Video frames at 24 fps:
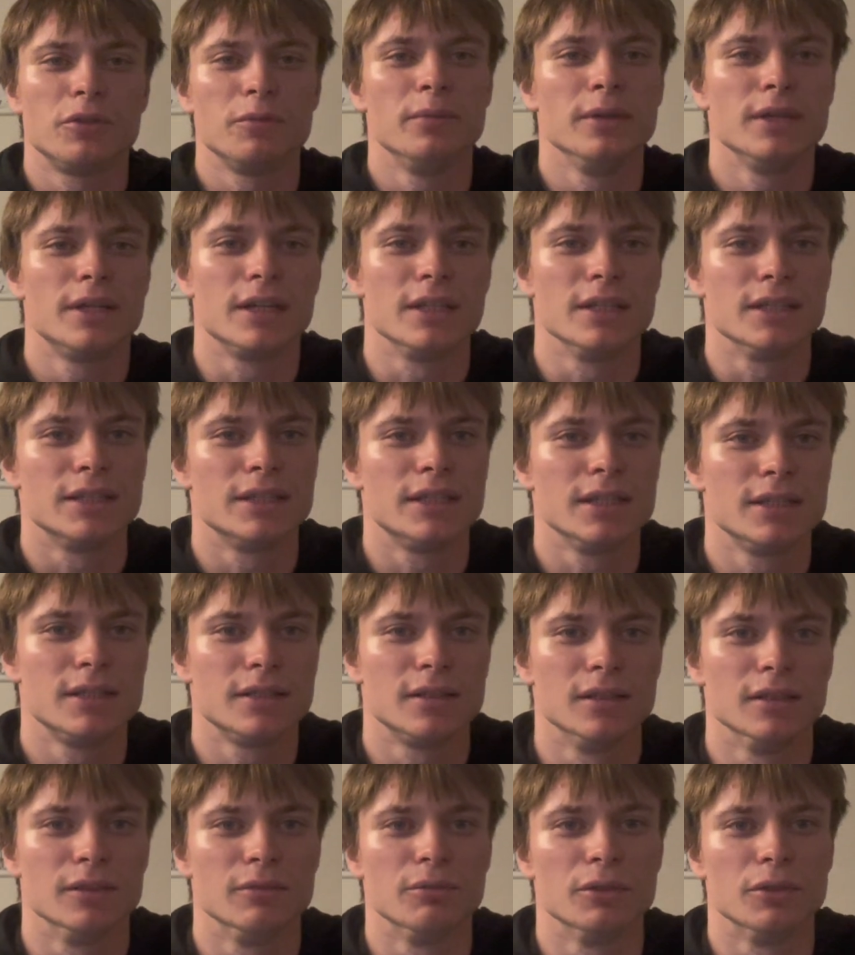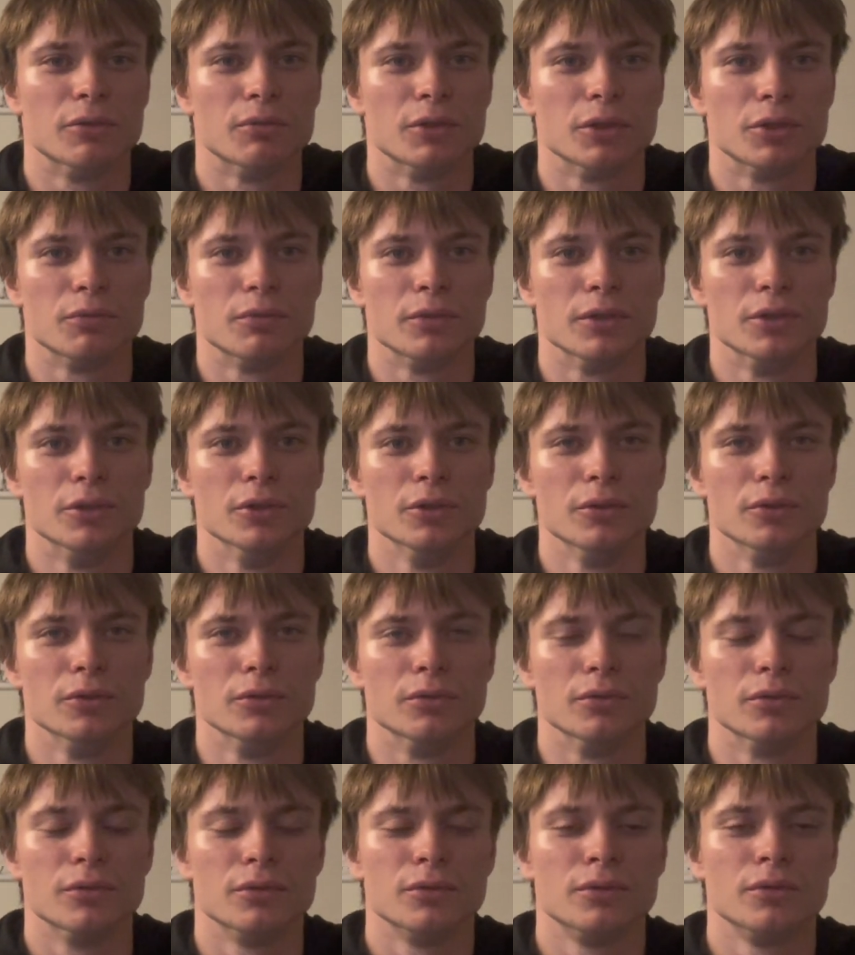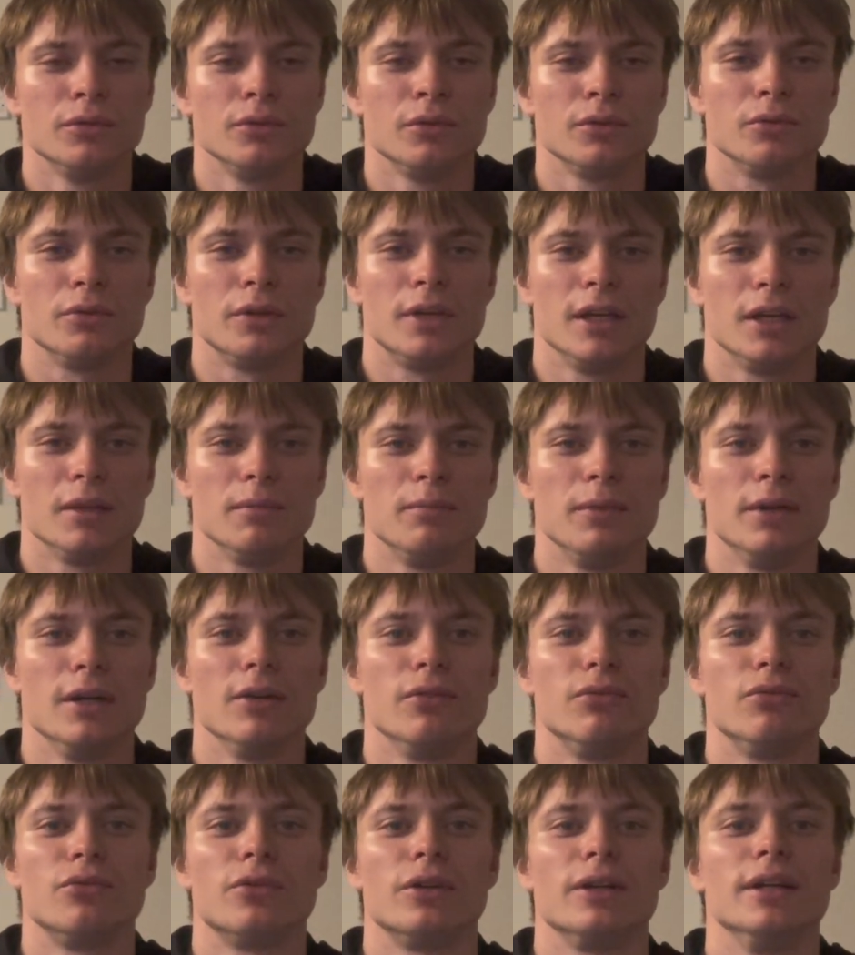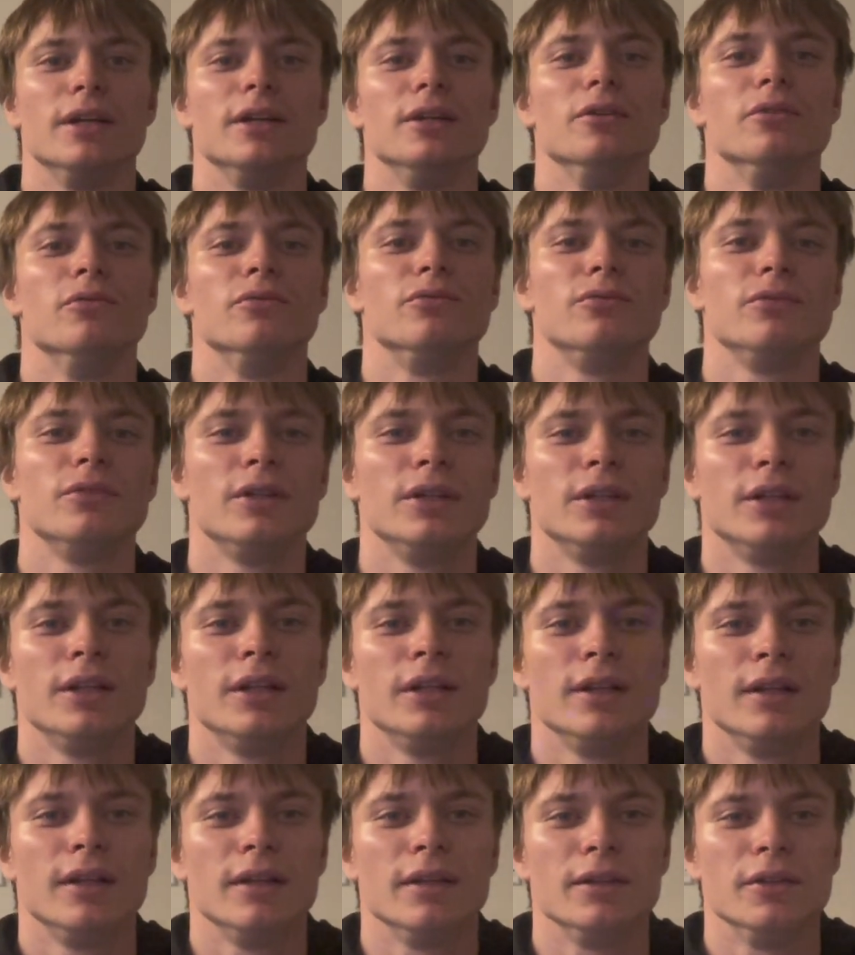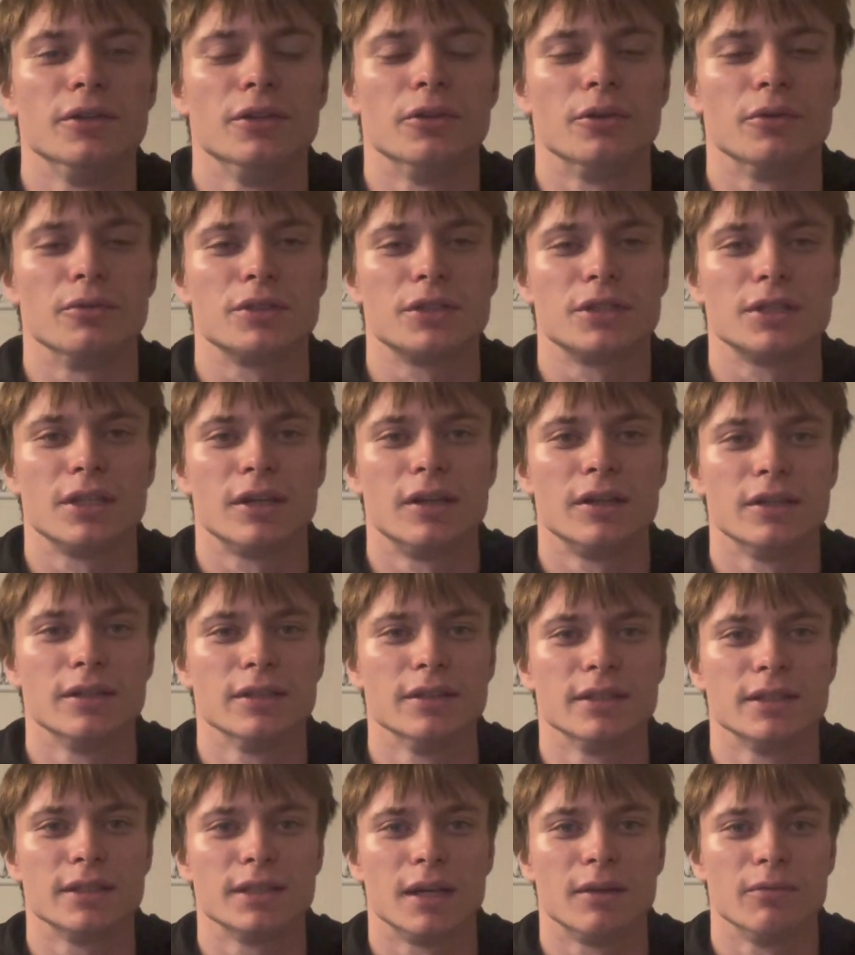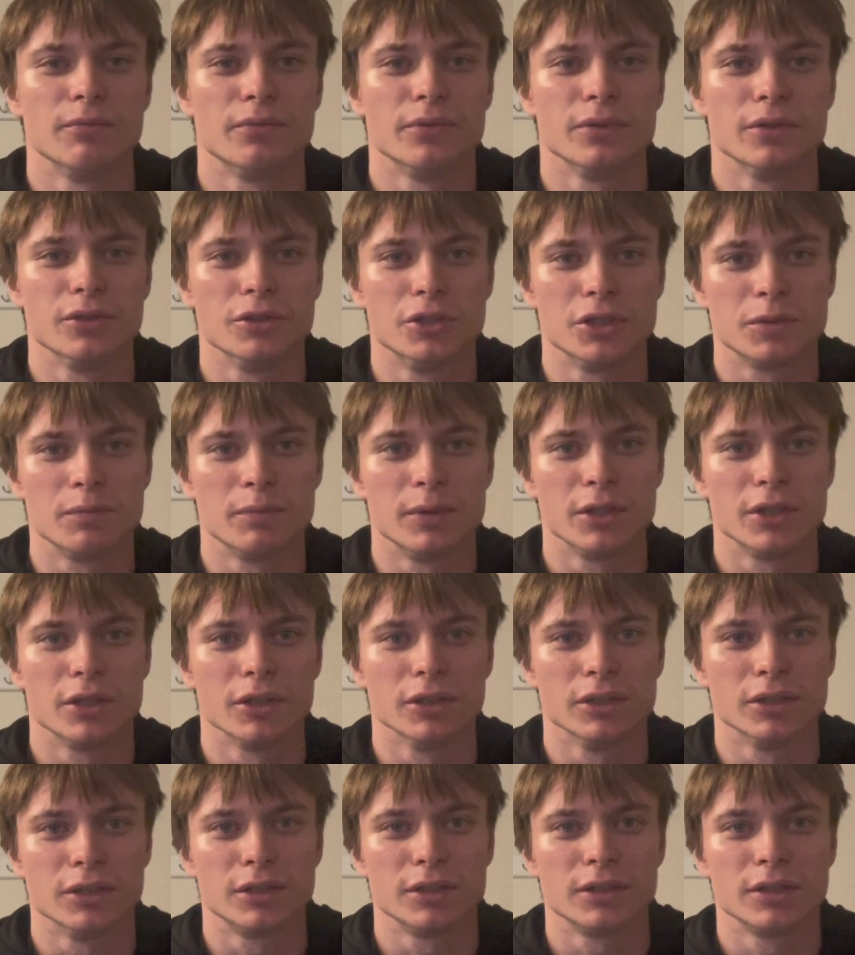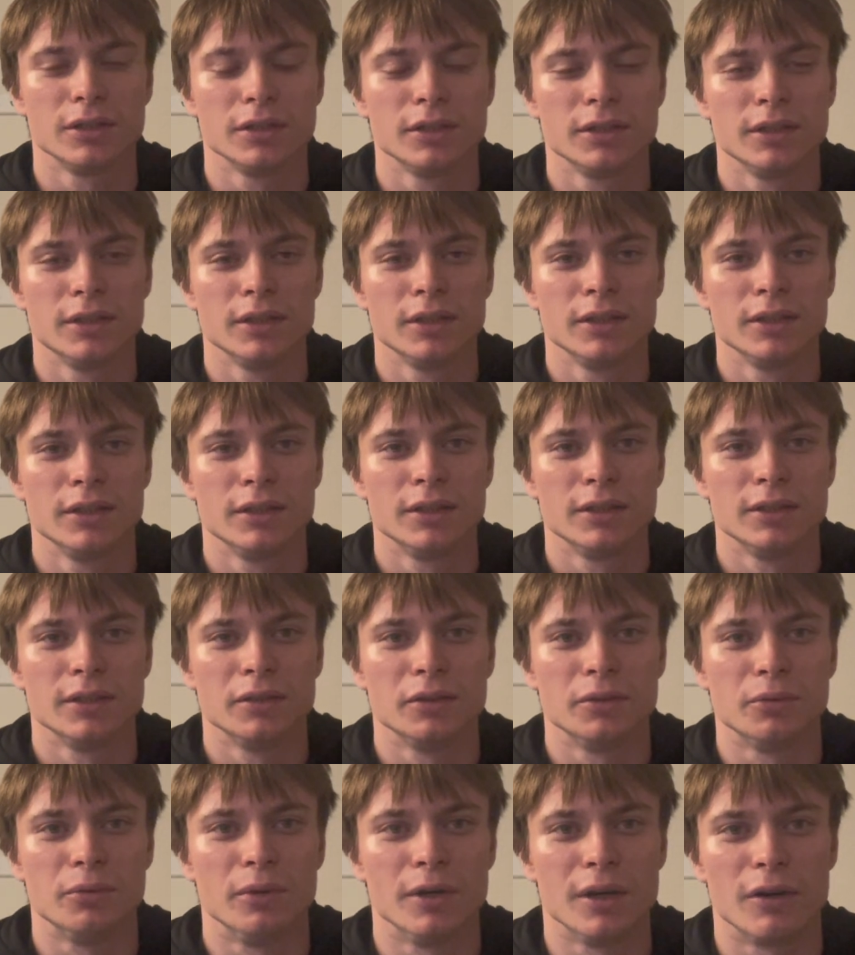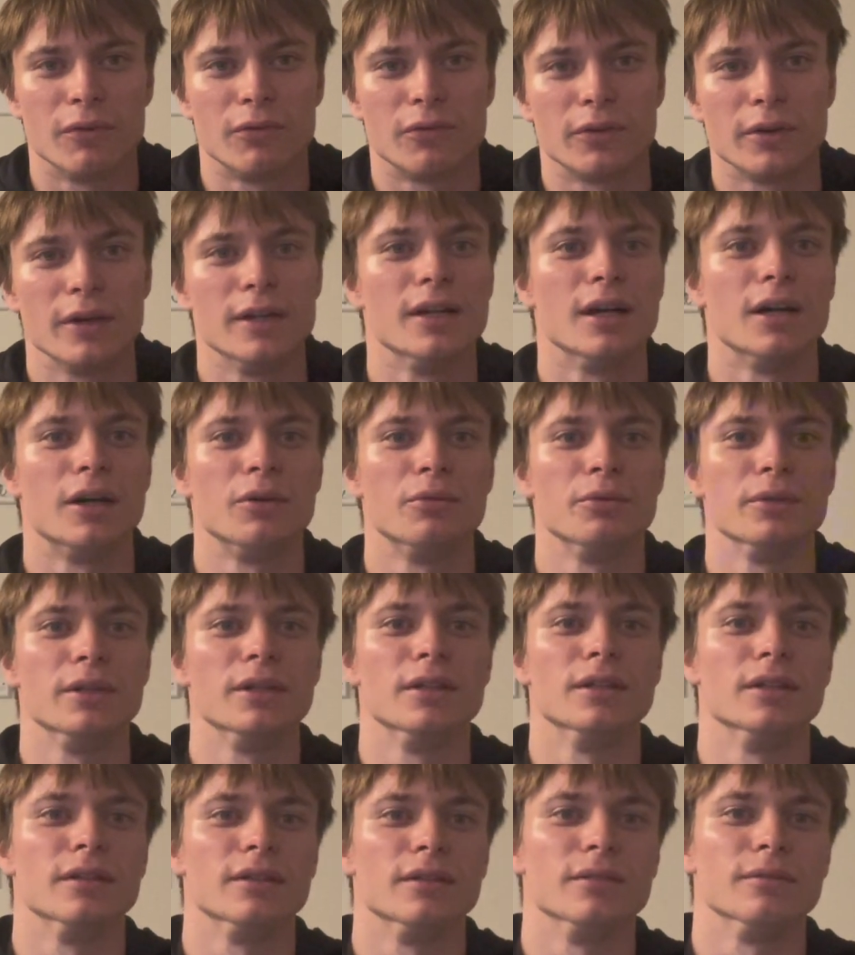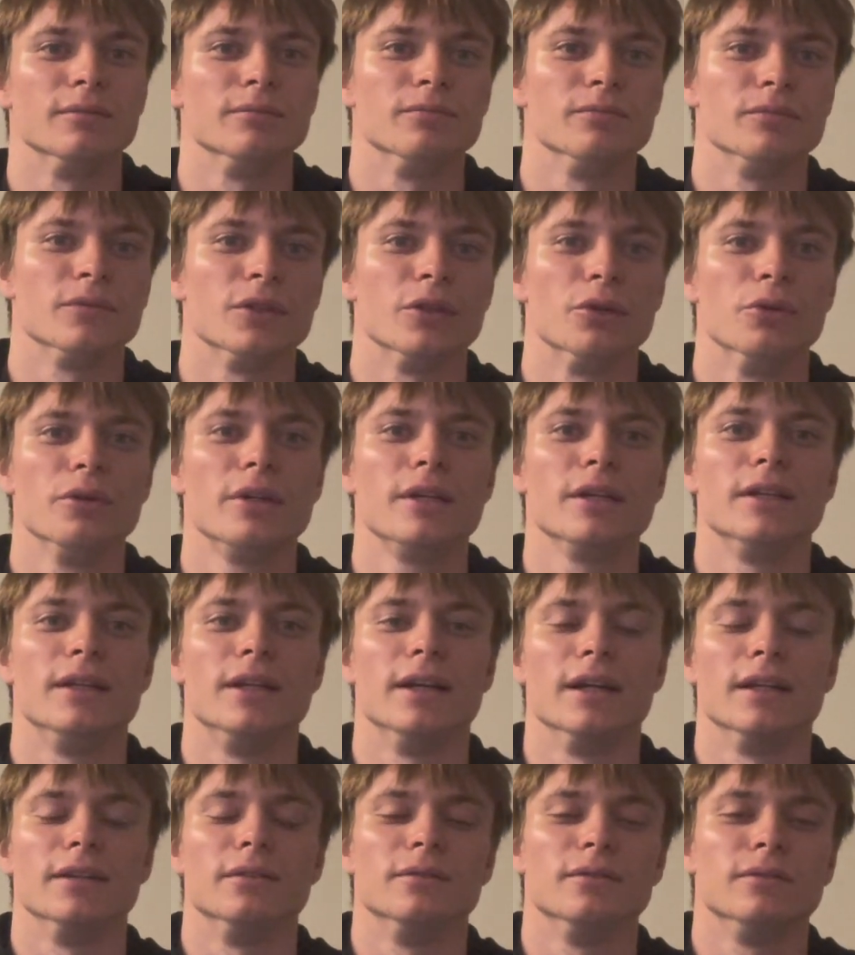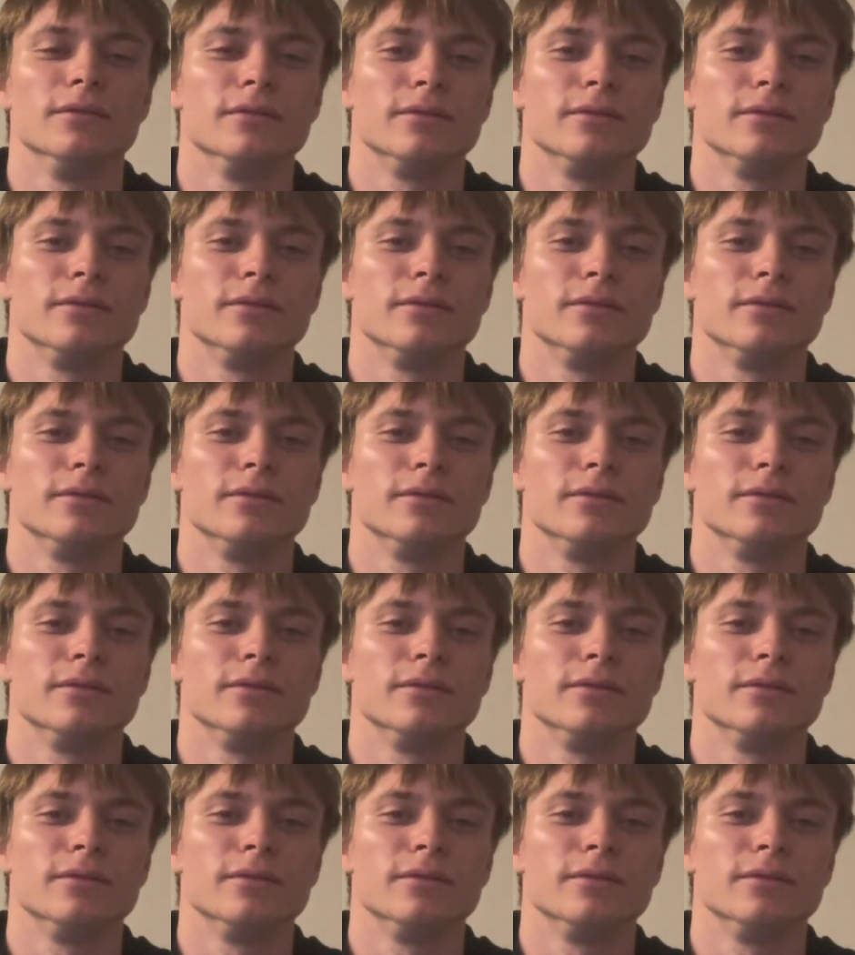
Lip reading: be consistent with what we do. Can't be afraid of, starting something just because we're afraid how we're gonna look at that.